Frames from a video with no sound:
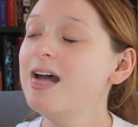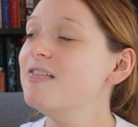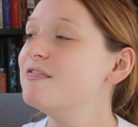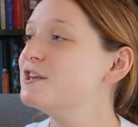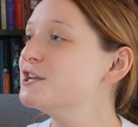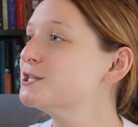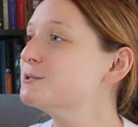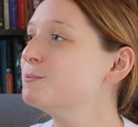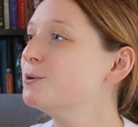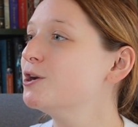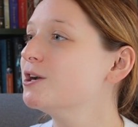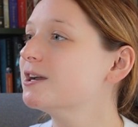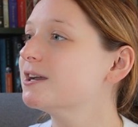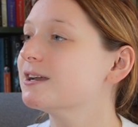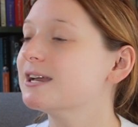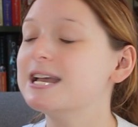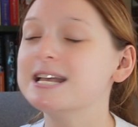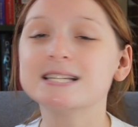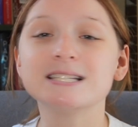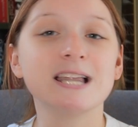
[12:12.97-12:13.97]
This book
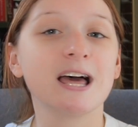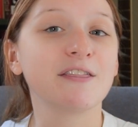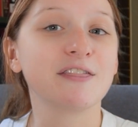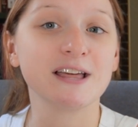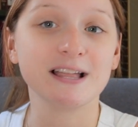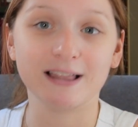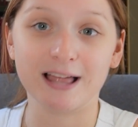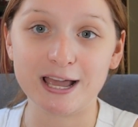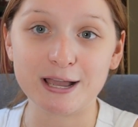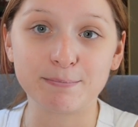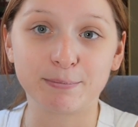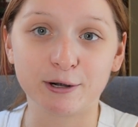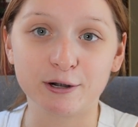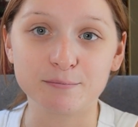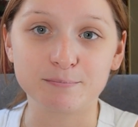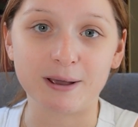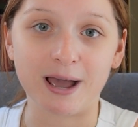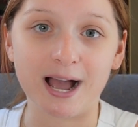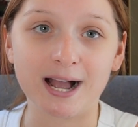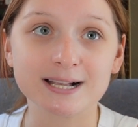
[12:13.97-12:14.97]
is nothing like
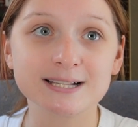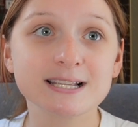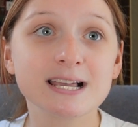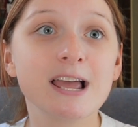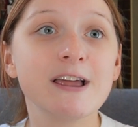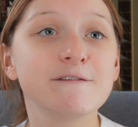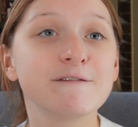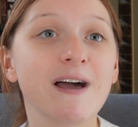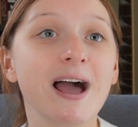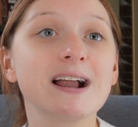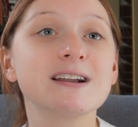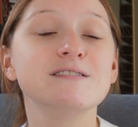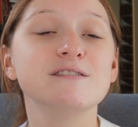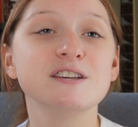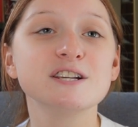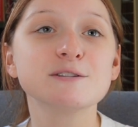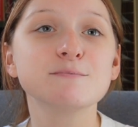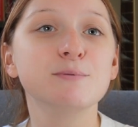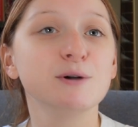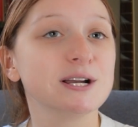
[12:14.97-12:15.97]
Bird Box. In fact,
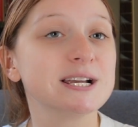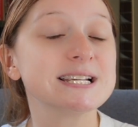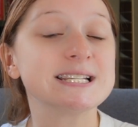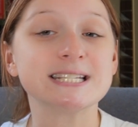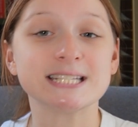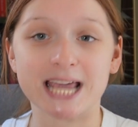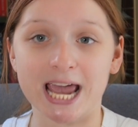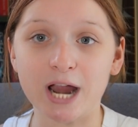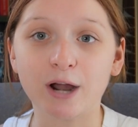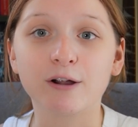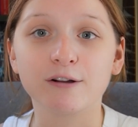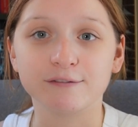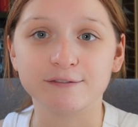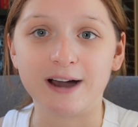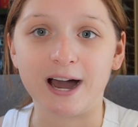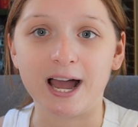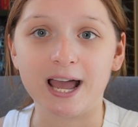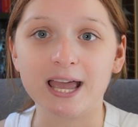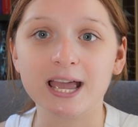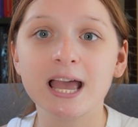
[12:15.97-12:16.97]
this book is
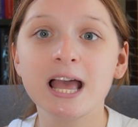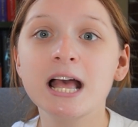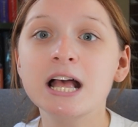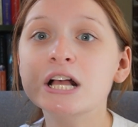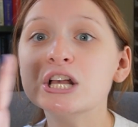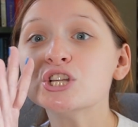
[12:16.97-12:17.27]
terrifying.